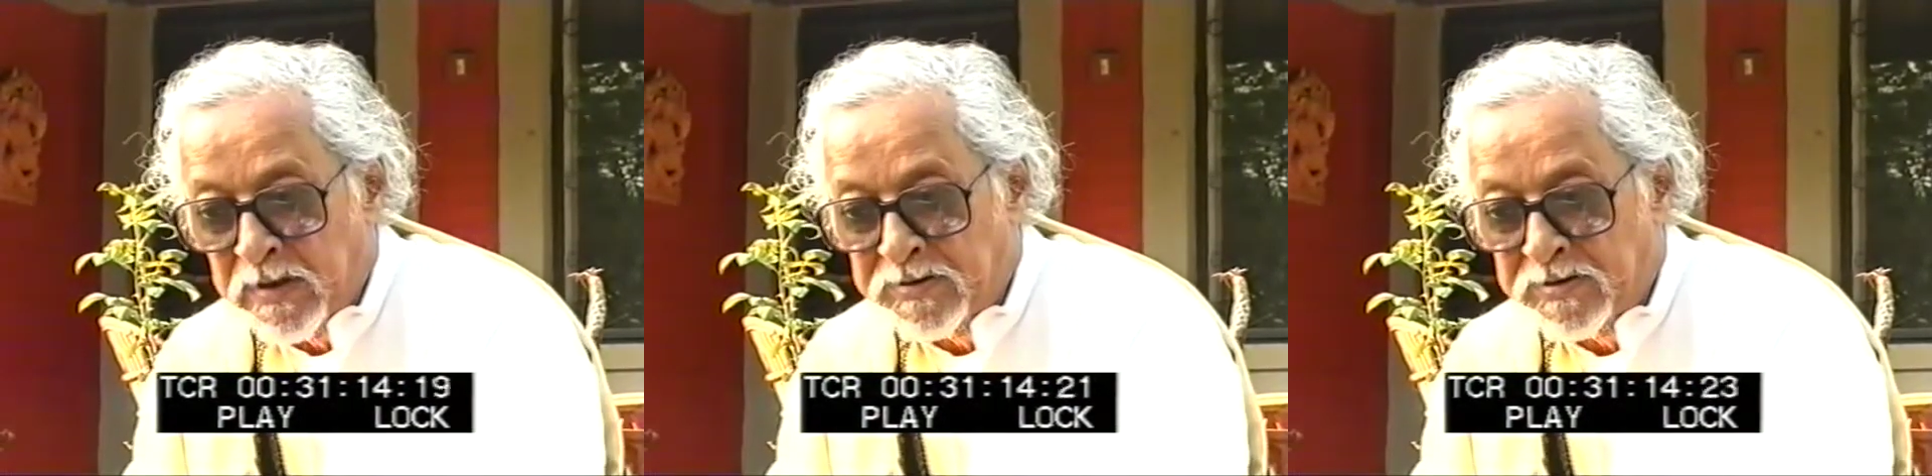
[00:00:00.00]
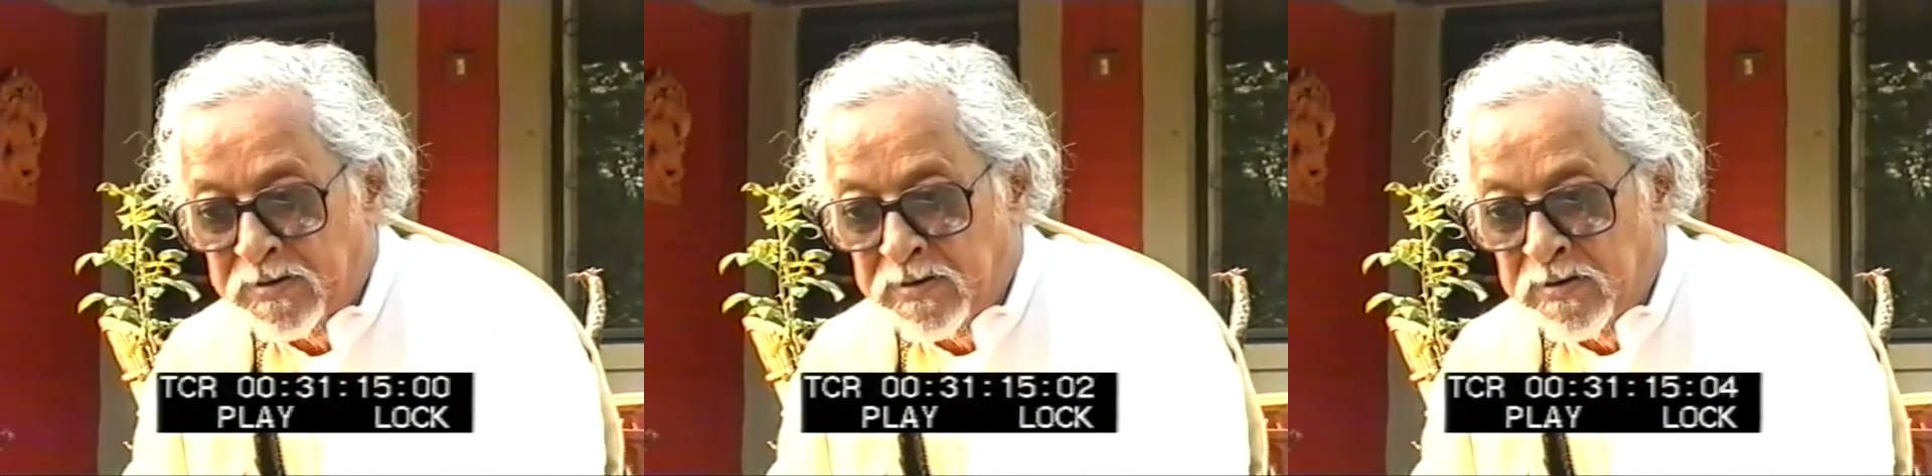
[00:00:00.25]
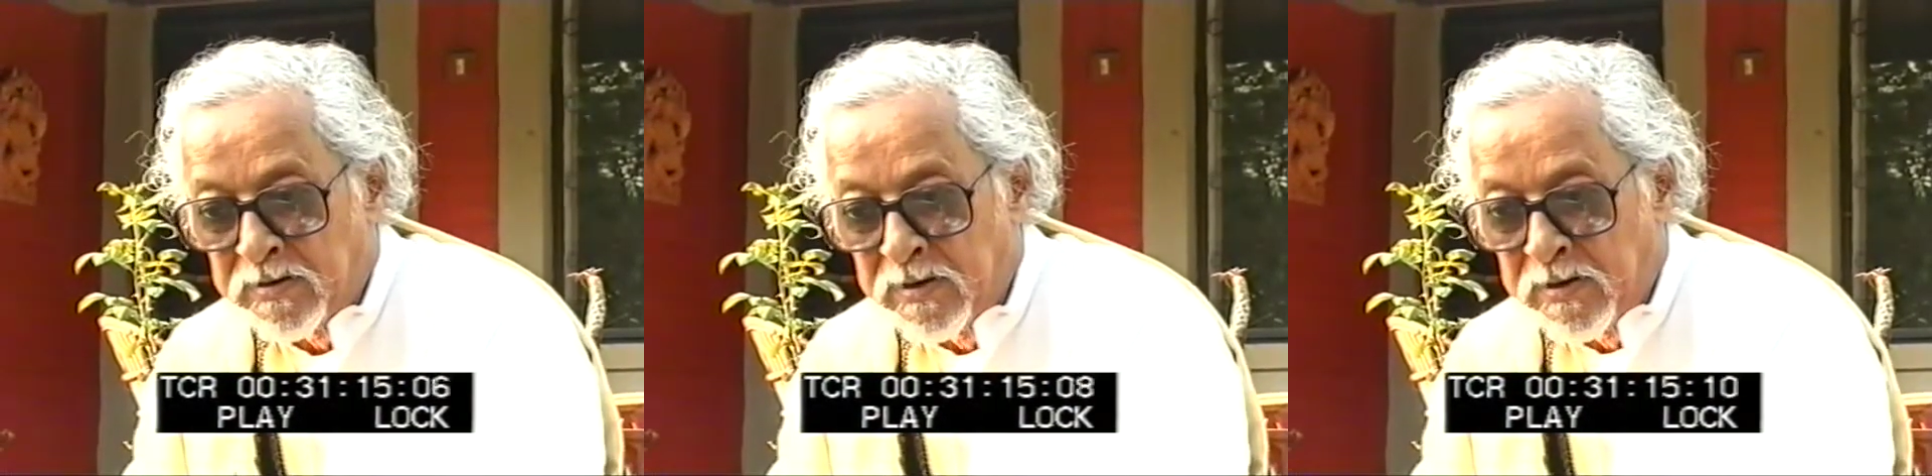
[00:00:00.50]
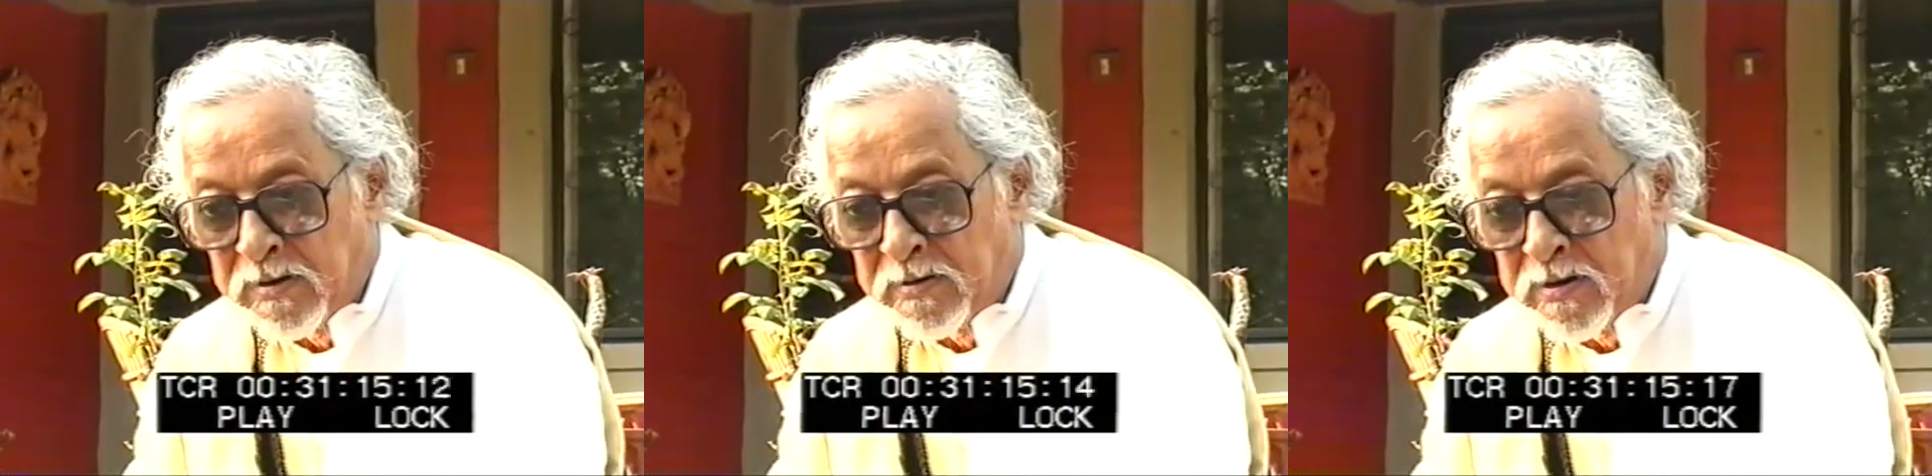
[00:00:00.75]
that the
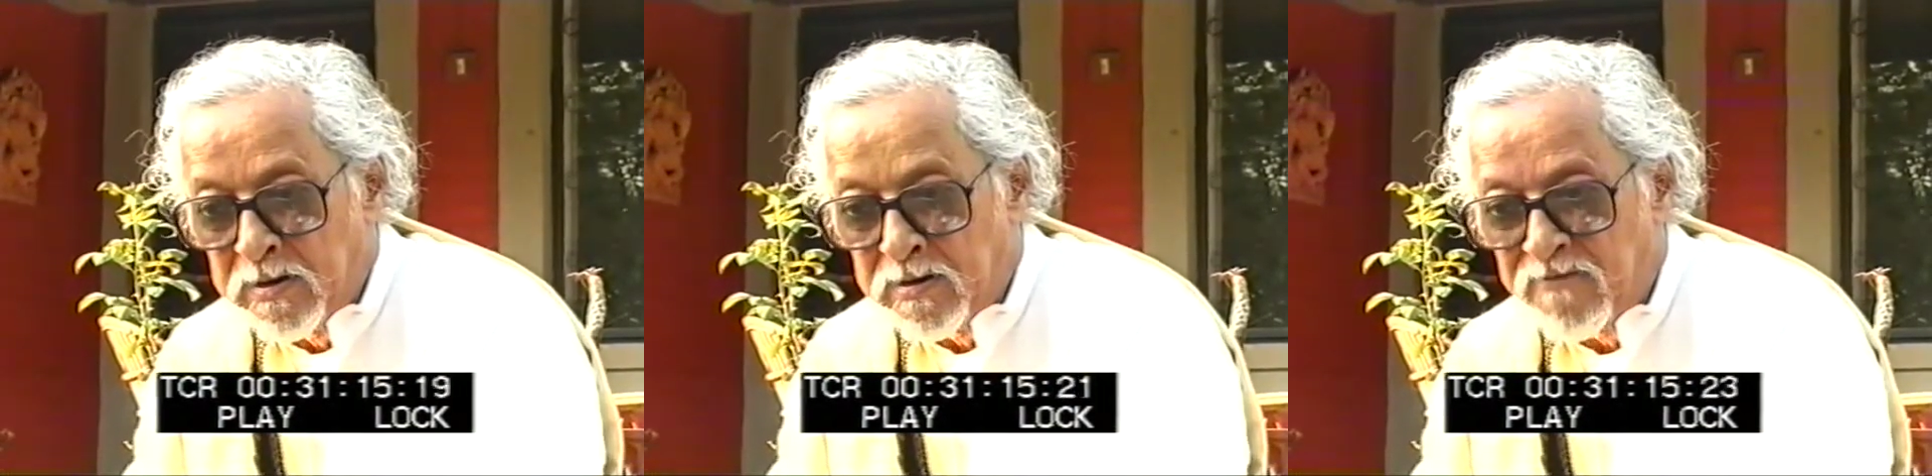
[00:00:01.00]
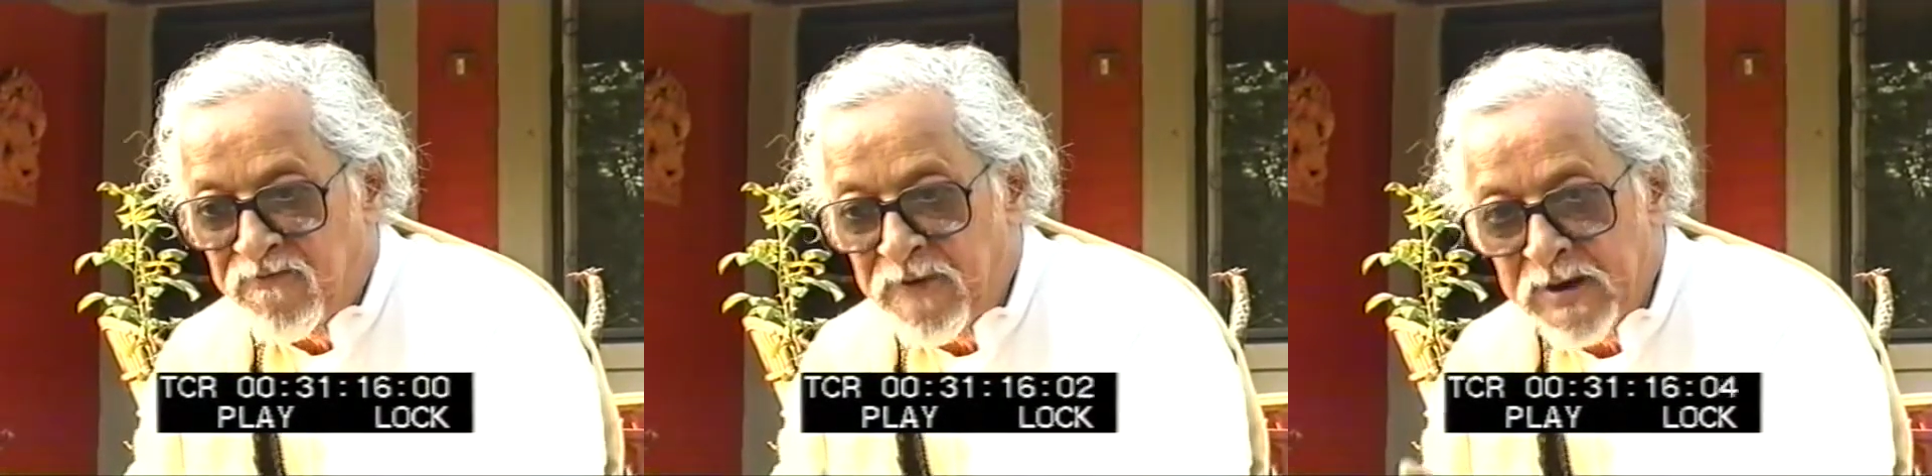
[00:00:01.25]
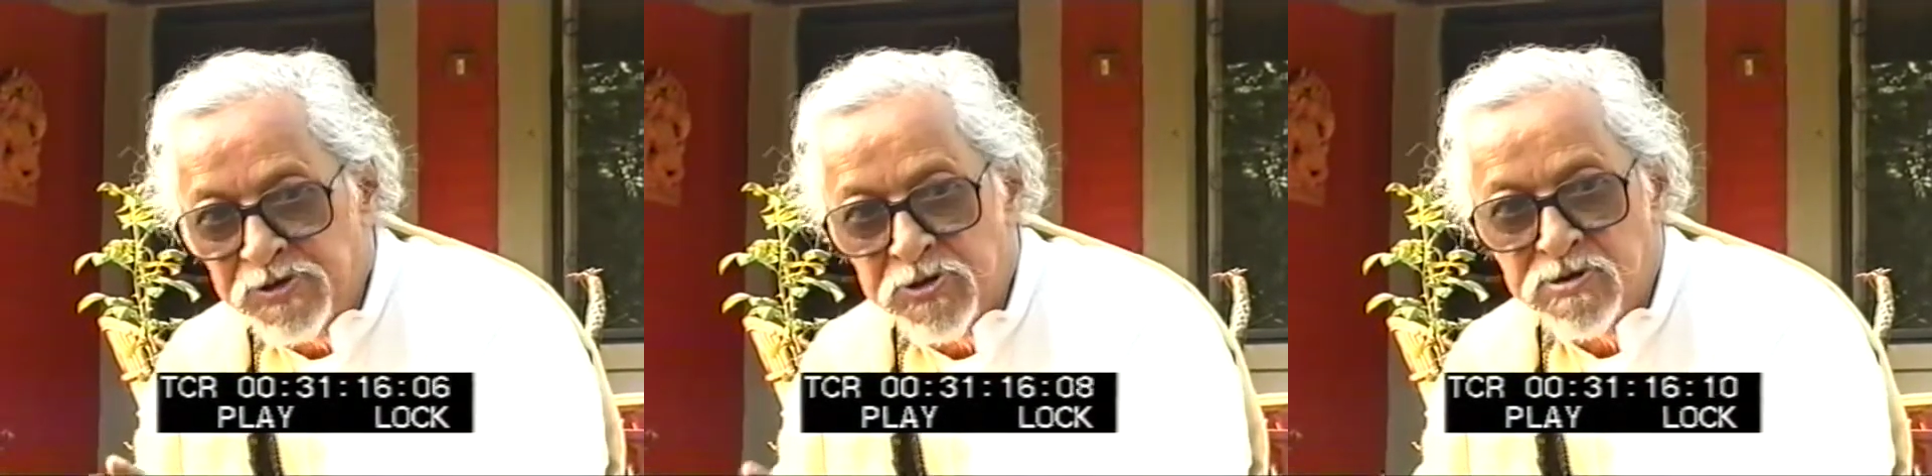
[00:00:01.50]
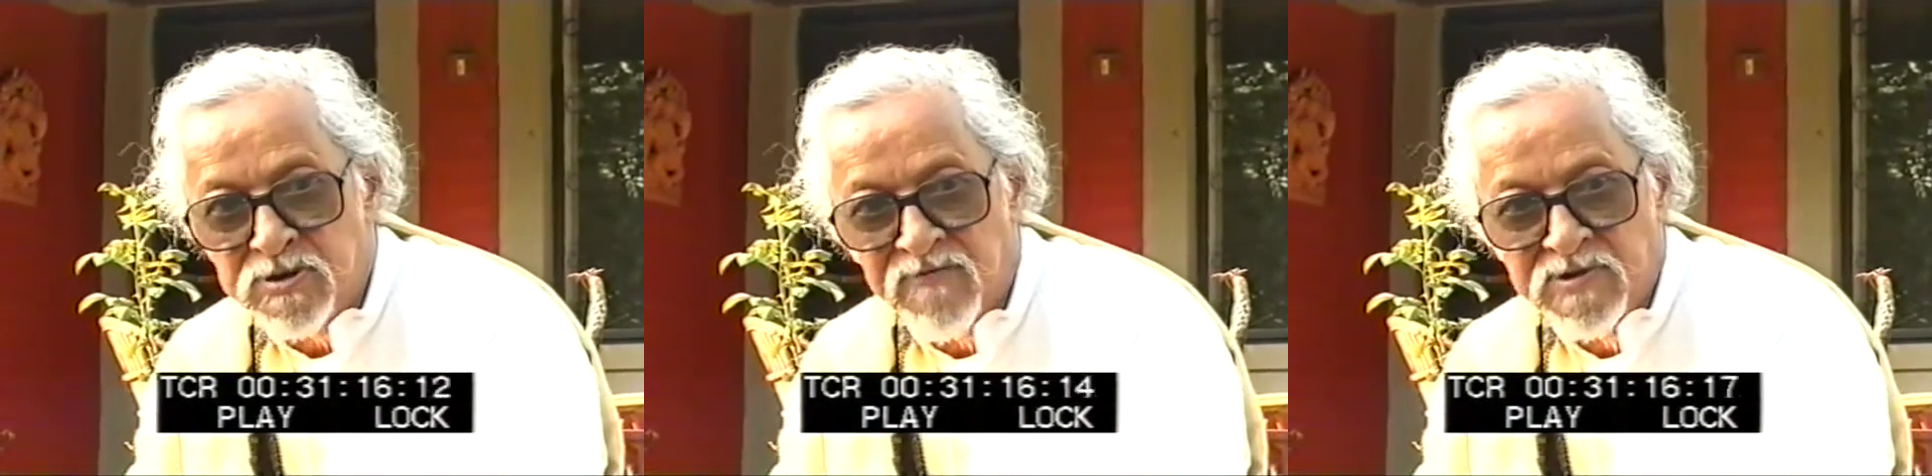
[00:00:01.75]

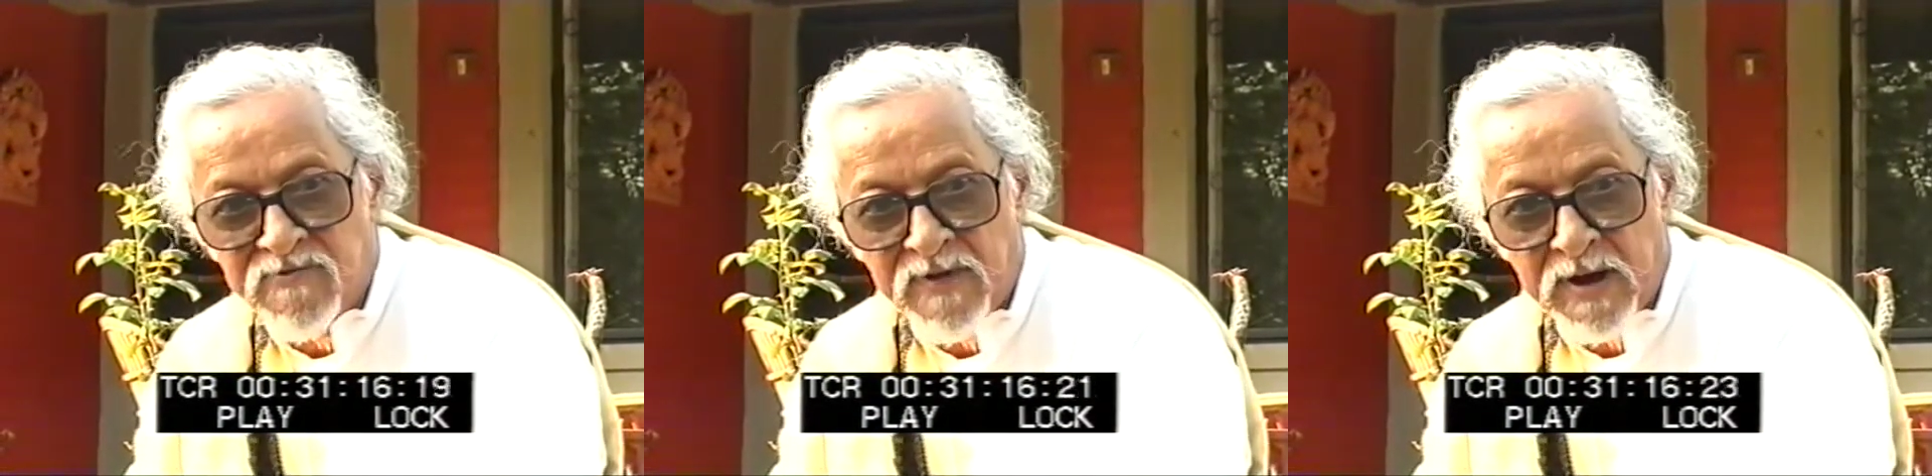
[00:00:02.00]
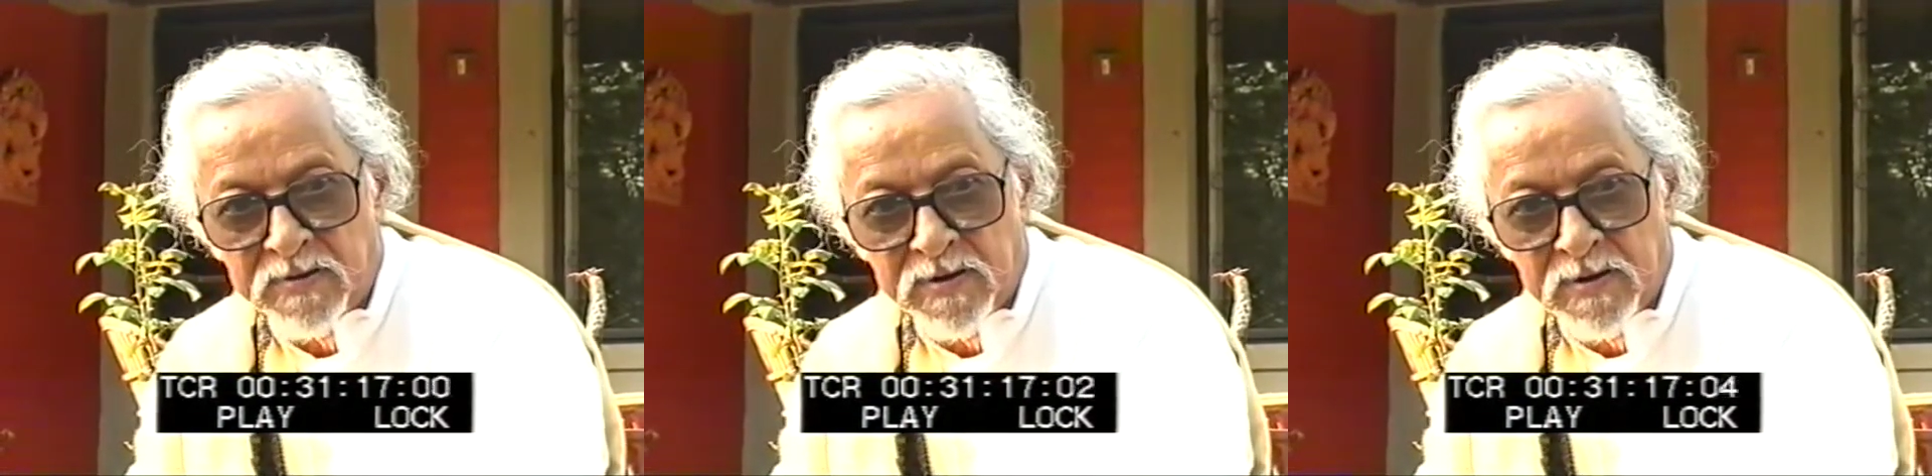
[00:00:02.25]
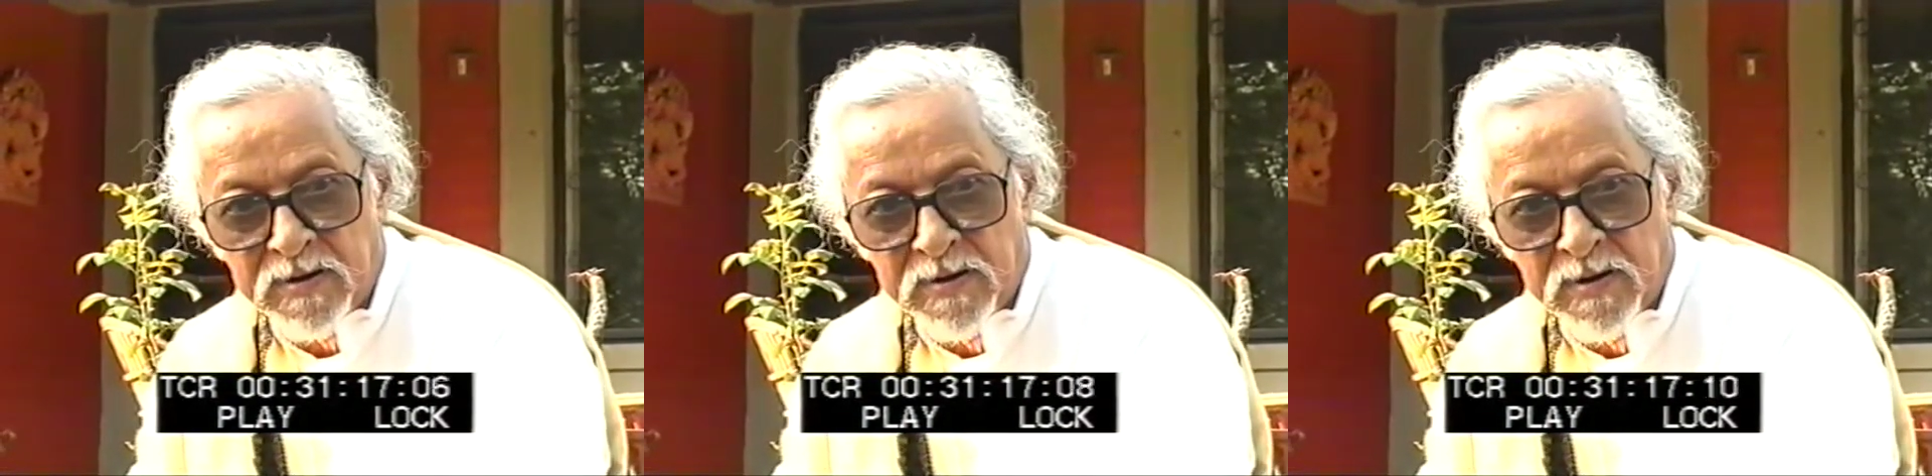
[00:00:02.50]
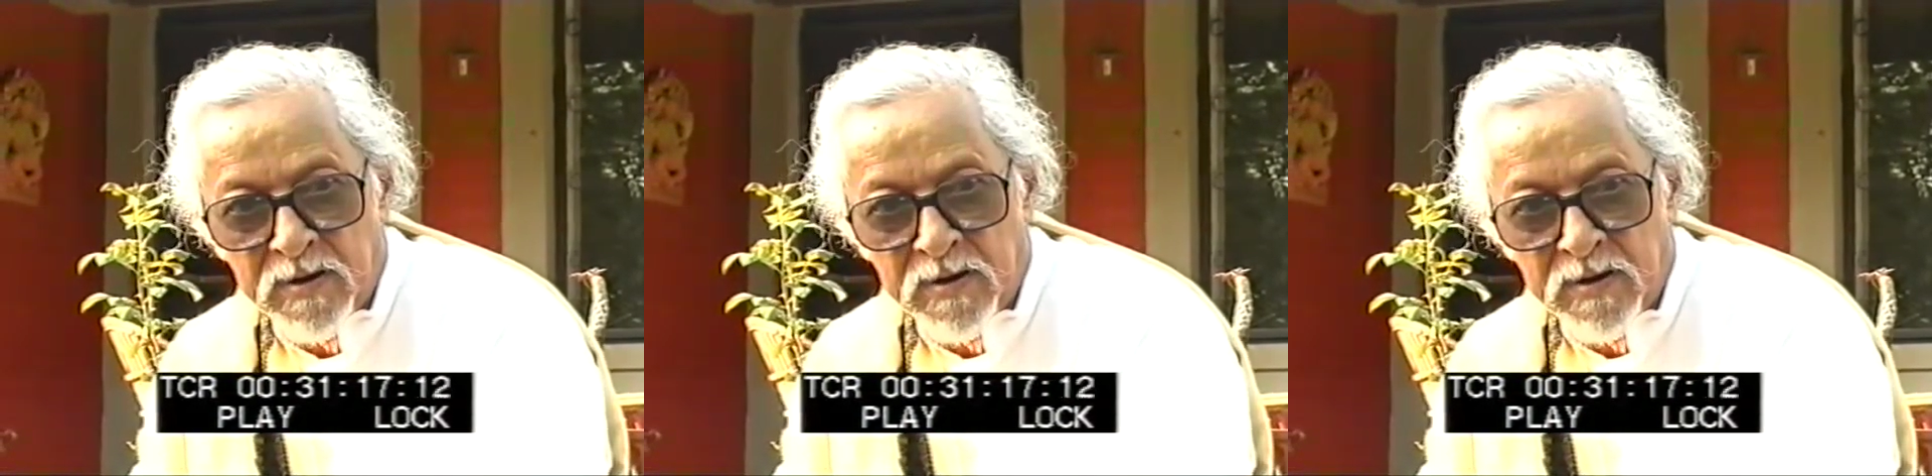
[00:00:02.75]
reflections of his father